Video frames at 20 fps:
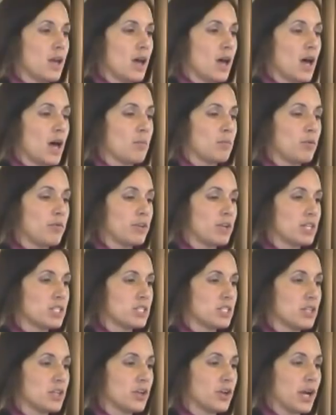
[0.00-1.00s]
Moving on
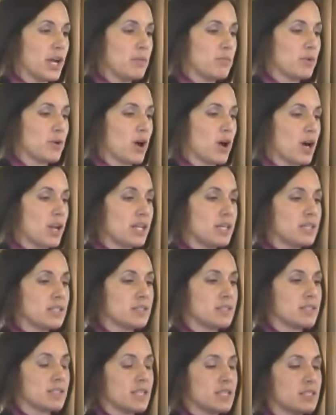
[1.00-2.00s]
to the grain
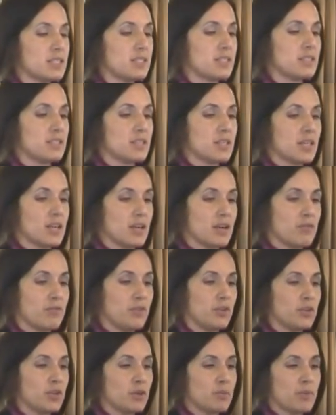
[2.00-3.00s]
products, this is the
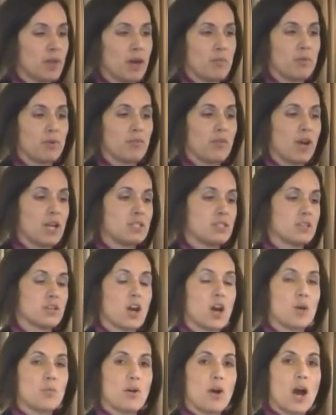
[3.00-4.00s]
food group that provides the
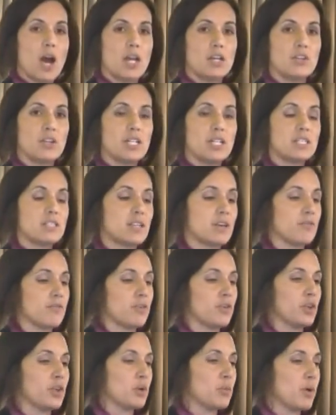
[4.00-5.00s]
carbohydrates that
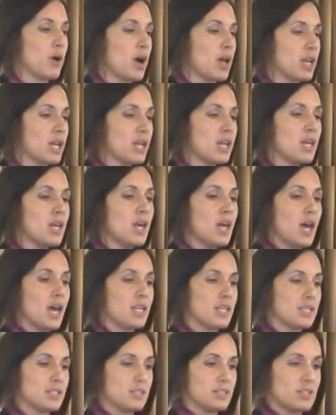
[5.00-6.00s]
fuel your body,
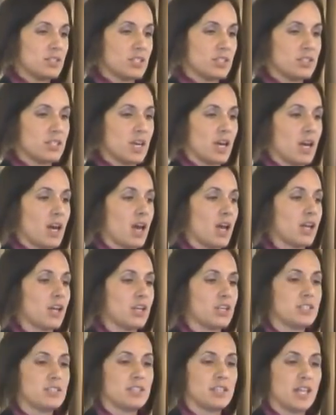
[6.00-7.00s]
and this is just a
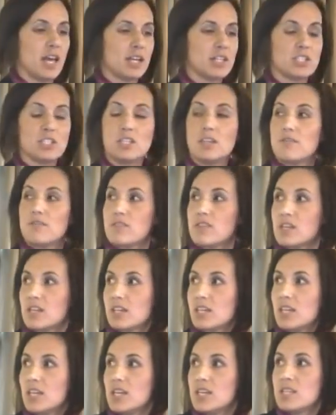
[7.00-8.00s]
good selection of
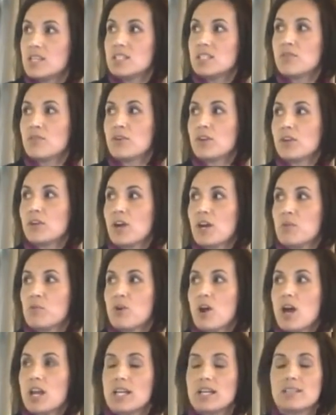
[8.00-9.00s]
the different grain
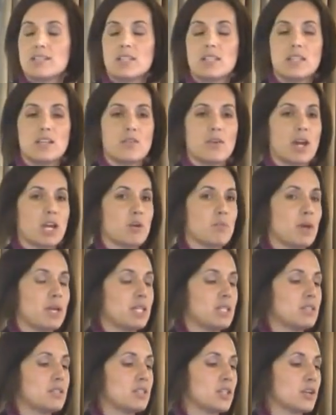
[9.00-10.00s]
products and their
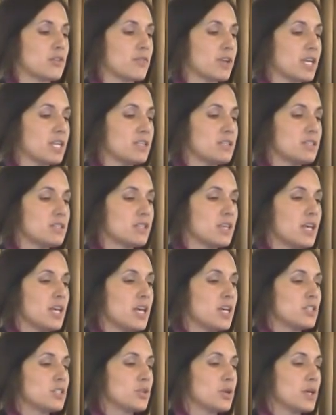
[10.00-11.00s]
recommended servings.
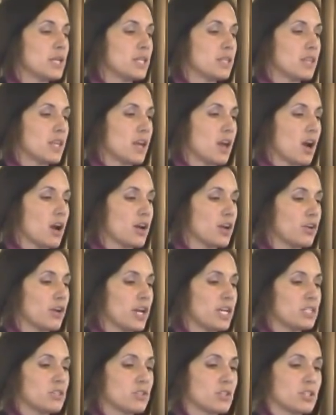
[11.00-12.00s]
So they are a
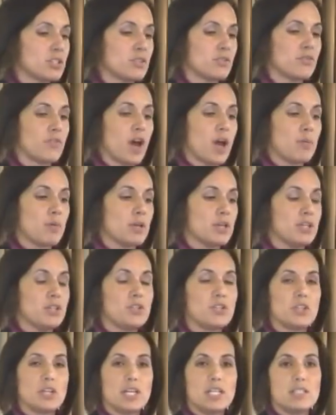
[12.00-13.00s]
great source of fiber and
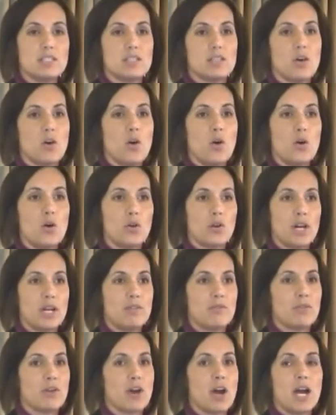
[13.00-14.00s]
nutrients in the whole
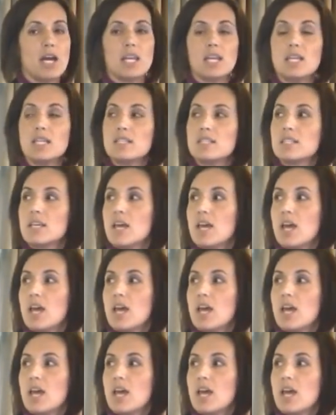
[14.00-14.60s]
grain varieties,